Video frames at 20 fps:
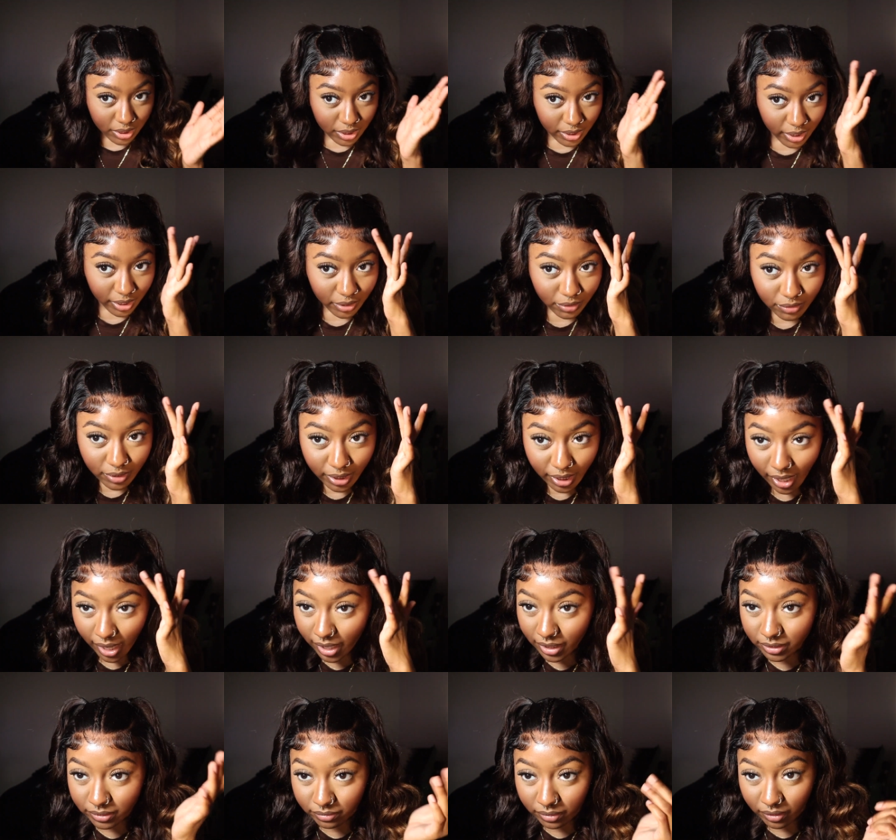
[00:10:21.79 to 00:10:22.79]
They don't look
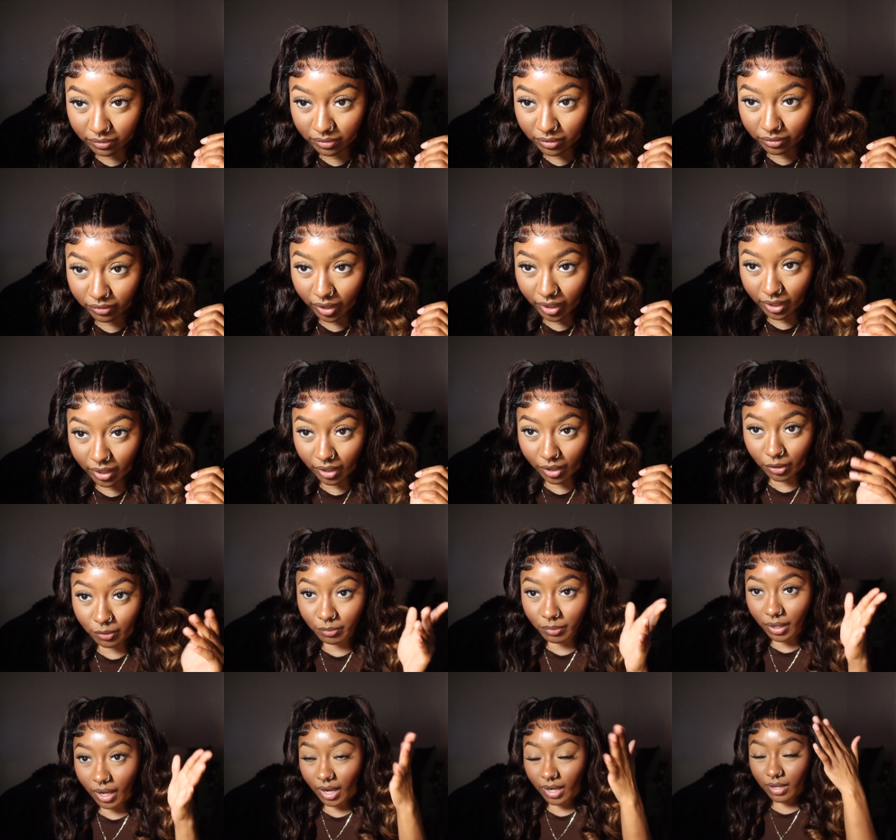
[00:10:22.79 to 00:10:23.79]
as fluffy right now,
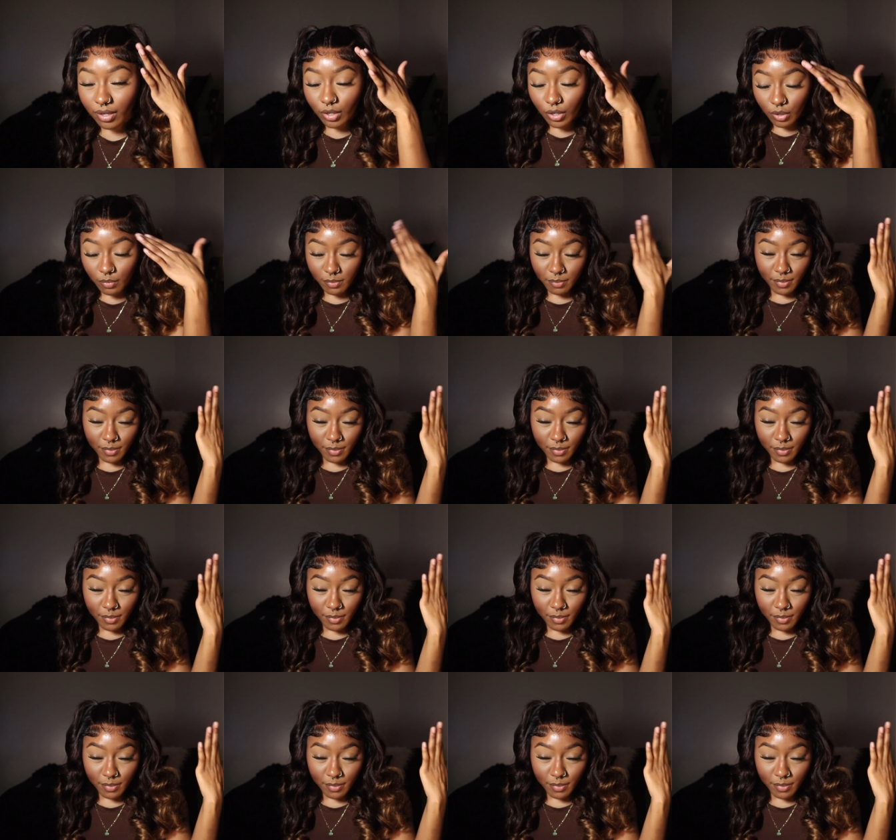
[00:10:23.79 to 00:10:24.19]
but I could comb